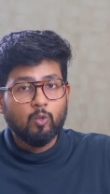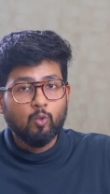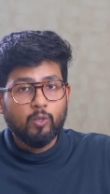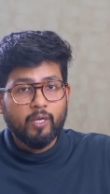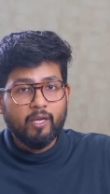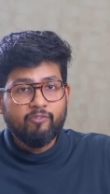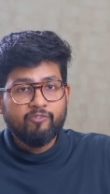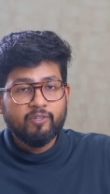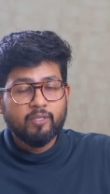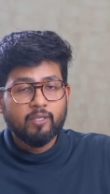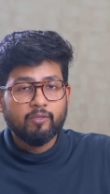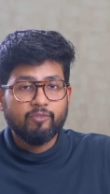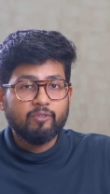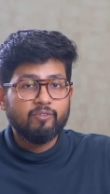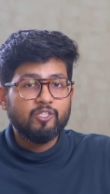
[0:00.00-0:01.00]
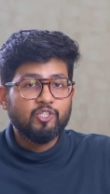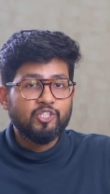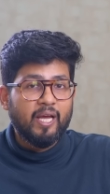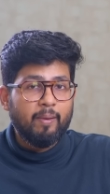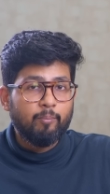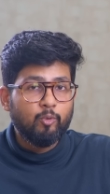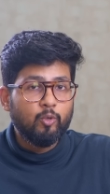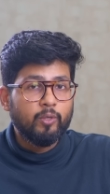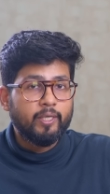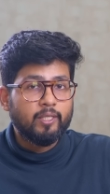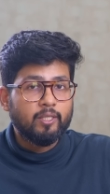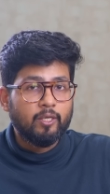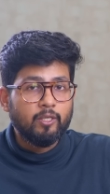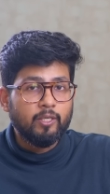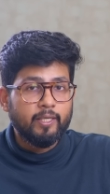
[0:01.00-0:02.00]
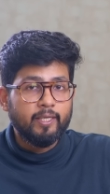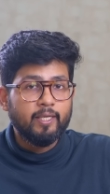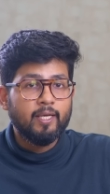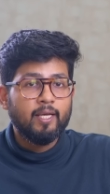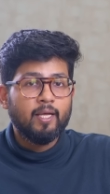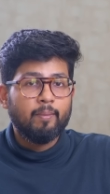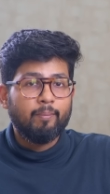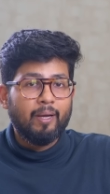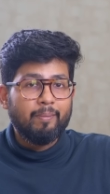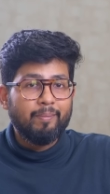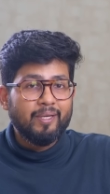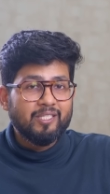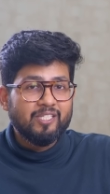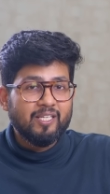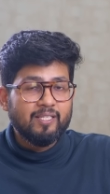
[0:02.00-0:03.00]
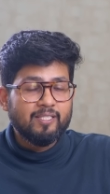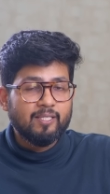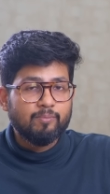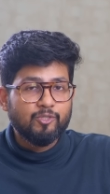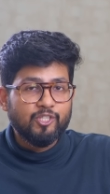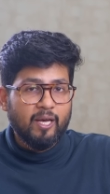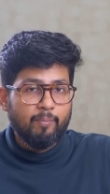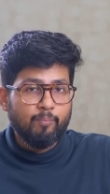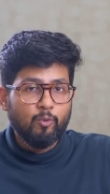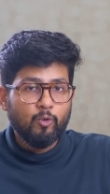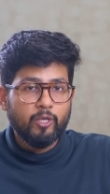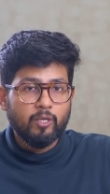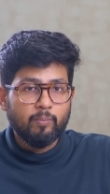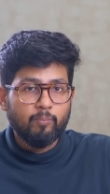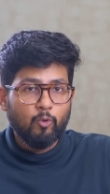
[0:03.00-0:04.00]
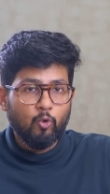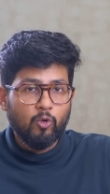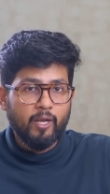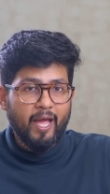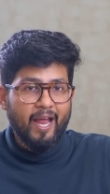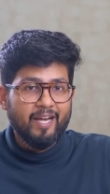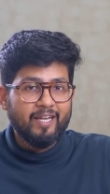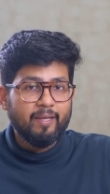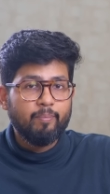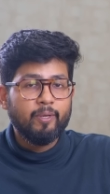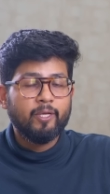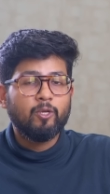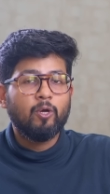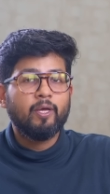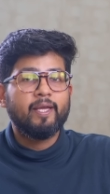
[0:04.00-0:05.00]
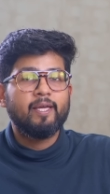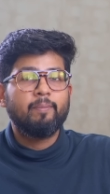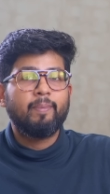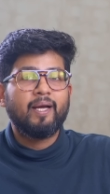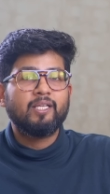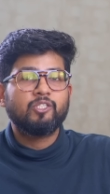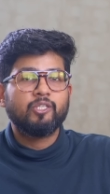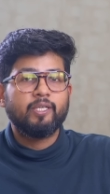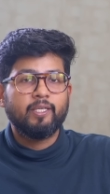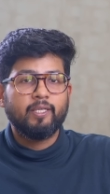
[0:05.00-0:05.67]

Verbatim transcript: glue left, we will shampoo it thoroughly by mixing some shampoo in a bowl and dipping your hair patch in